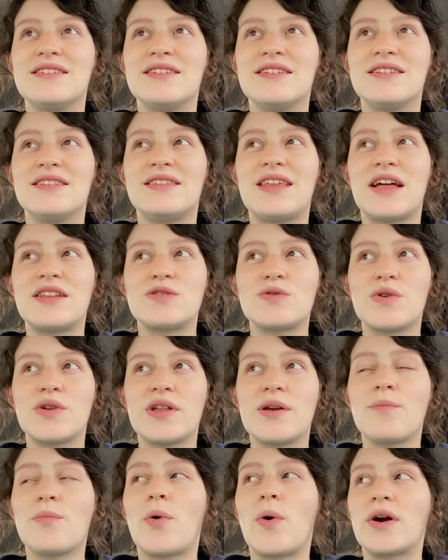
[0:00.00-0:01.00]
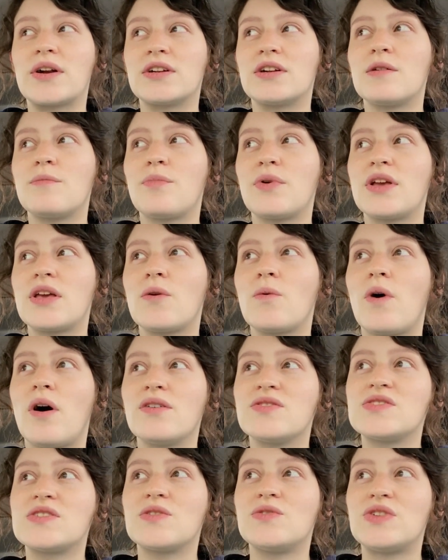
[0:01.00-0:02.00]
that's really important, but you
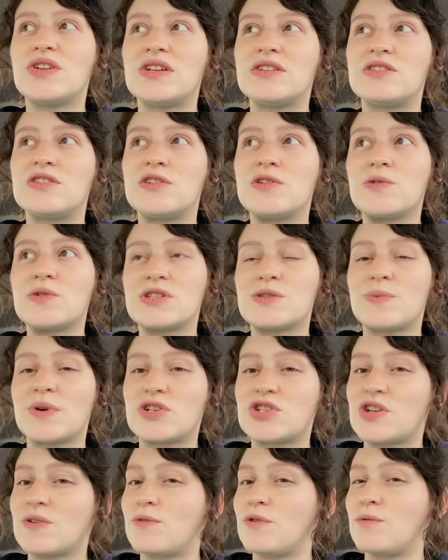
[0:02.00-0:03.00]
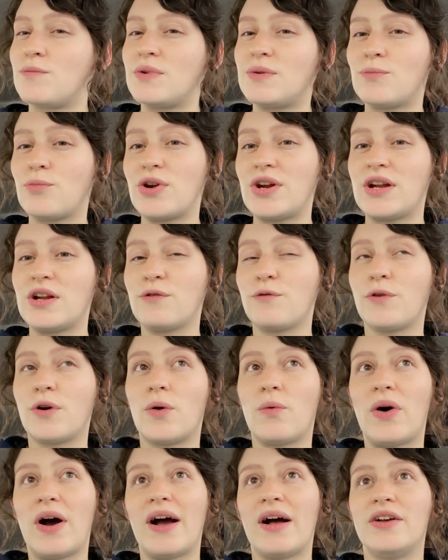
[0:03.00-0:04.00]
also need to, especially if you've been breeding for a
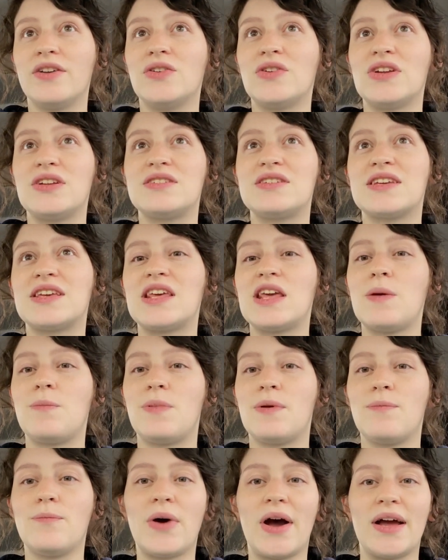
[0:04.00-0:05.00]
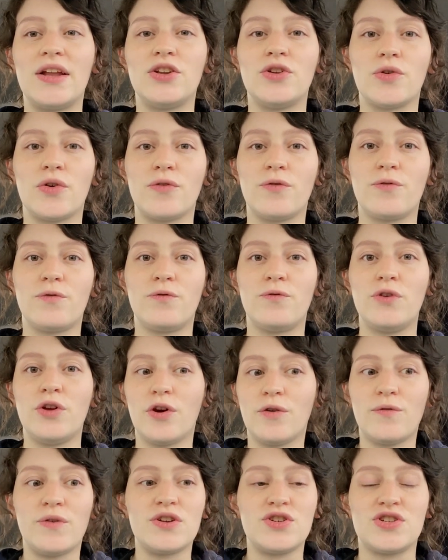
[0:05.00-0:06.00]
while, you need to keep in mind your
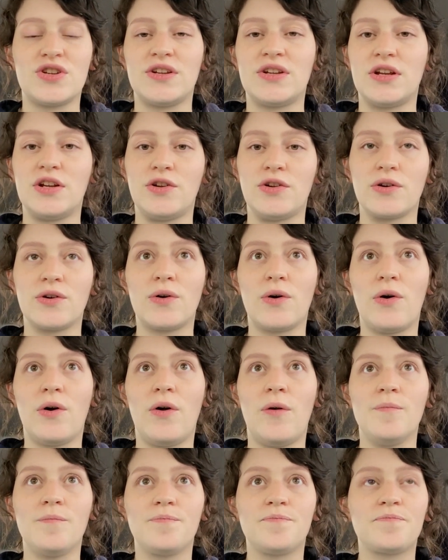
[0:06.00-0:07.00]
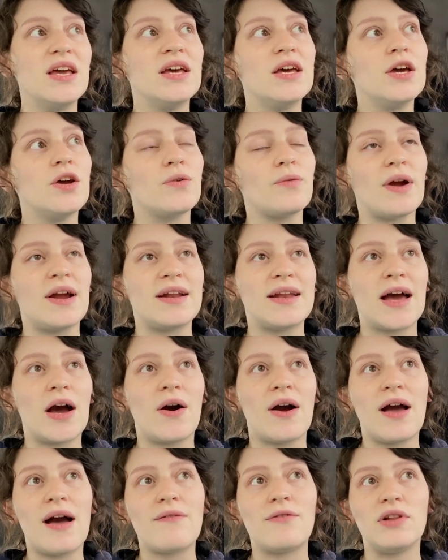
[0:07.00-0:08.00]
vision and your goal. Right now
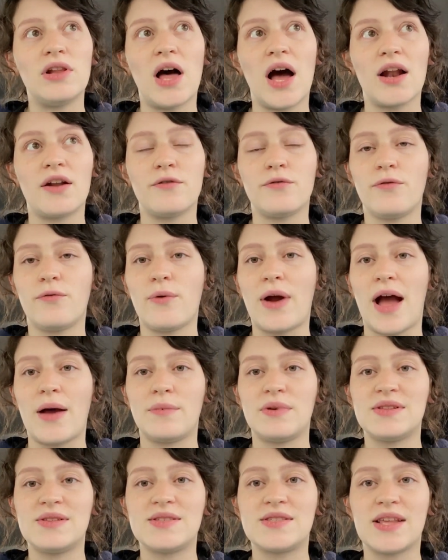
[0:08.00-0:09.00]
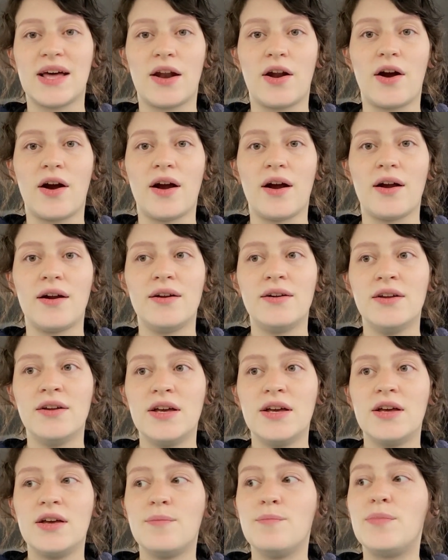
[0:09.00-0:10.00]
I have a lot of rabbits that are
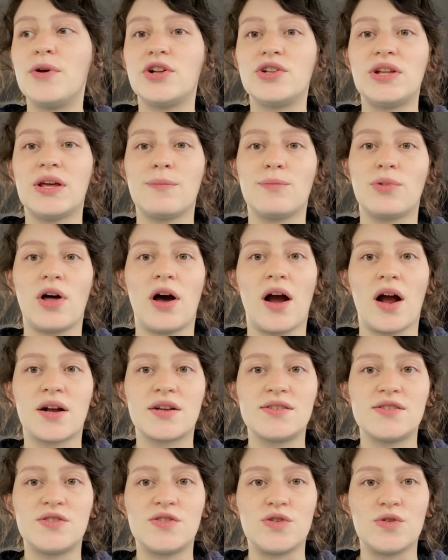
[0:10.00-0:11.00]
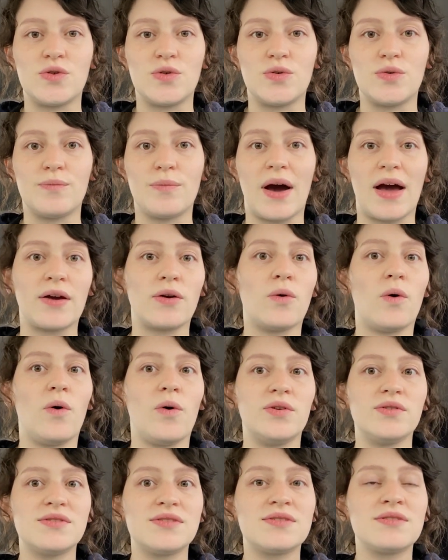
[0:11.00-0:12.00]
building blocks to my
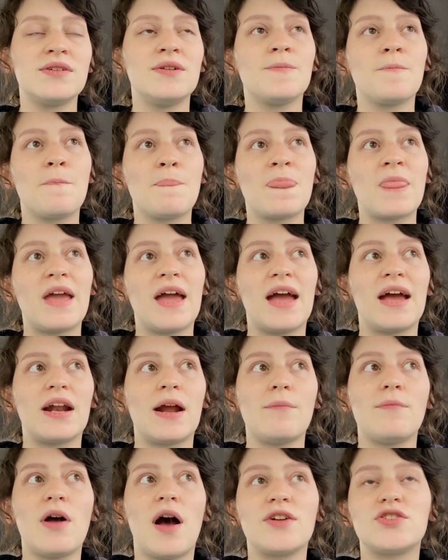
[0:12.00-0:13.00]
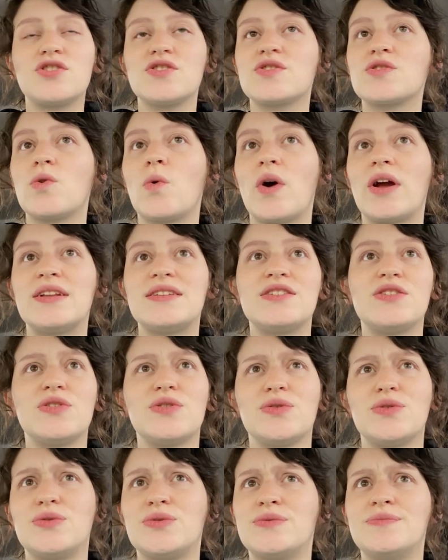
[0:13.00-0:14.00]
goals, and I'm not just going
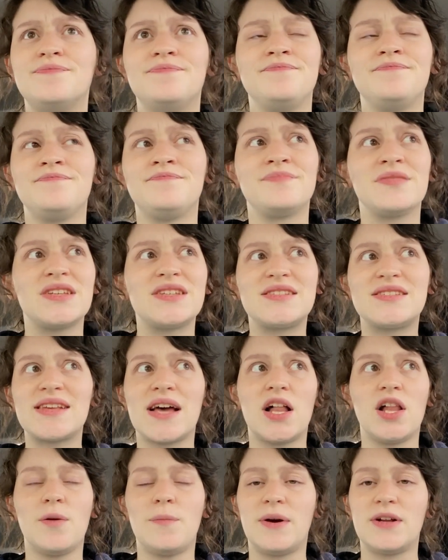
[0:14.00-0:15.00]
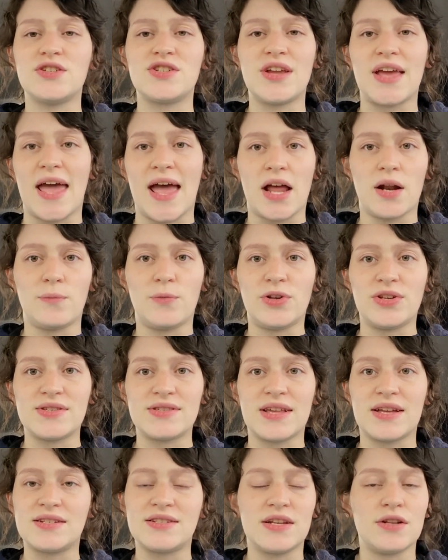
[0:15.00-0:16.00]
to sell a bunch of animals
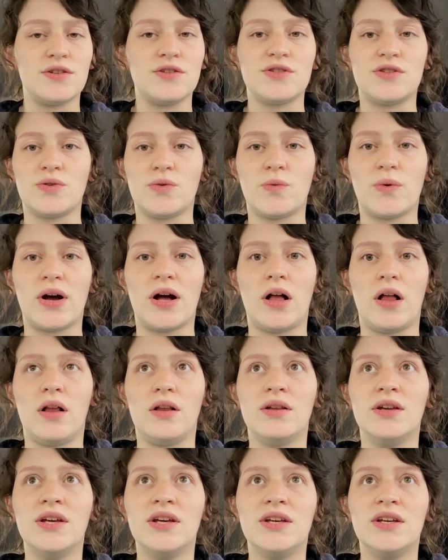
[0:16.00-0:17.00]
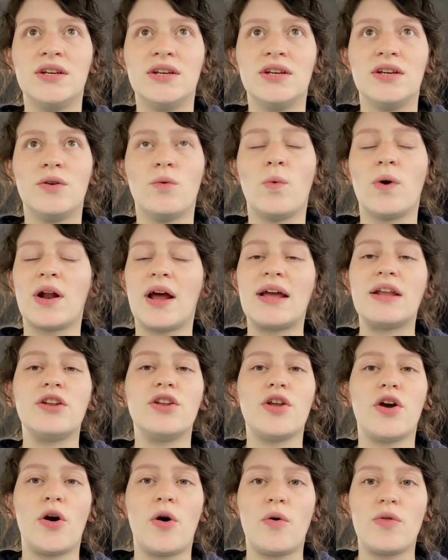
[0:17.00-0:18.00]
that didn't do well when I
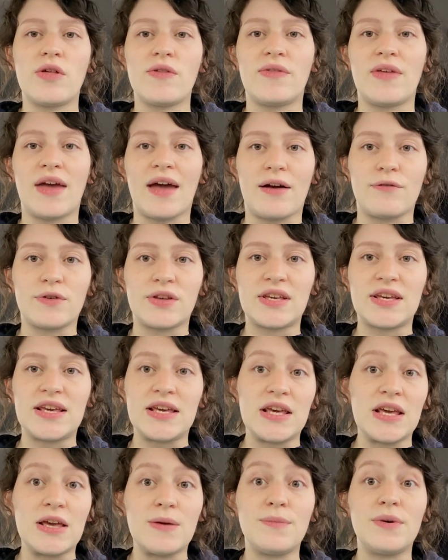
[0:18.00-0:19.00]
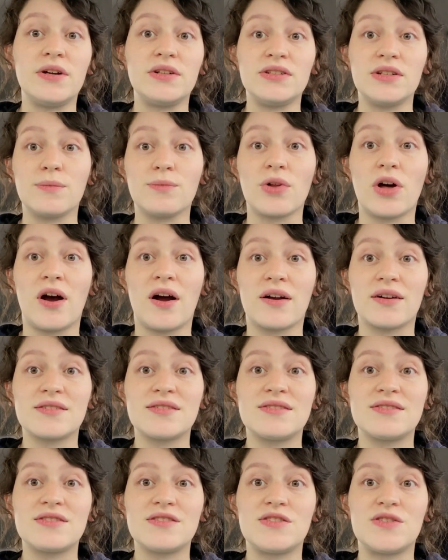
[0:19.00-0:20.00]
know that they have key building
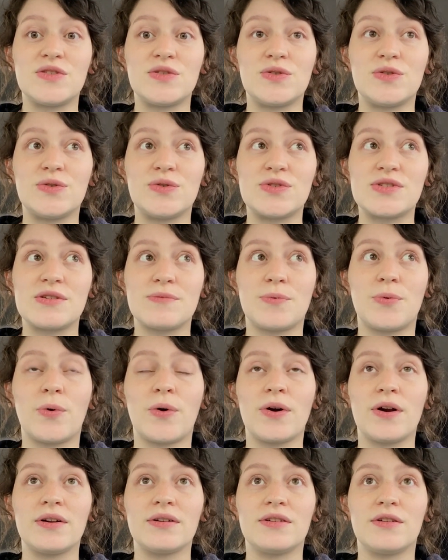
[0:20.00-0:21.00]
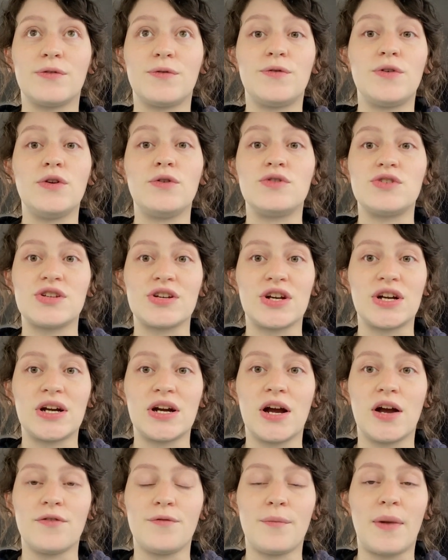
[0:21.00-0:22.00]
blocks to support the future
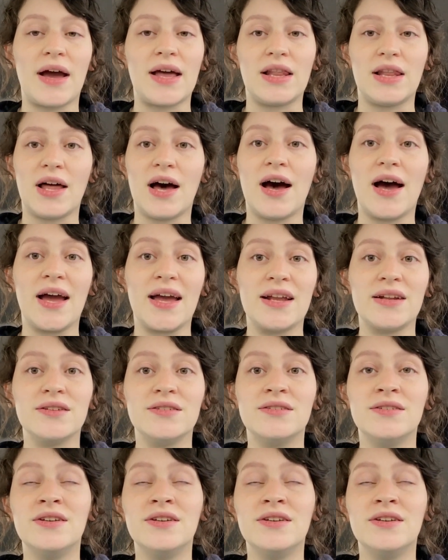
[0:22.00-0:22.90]
of my line.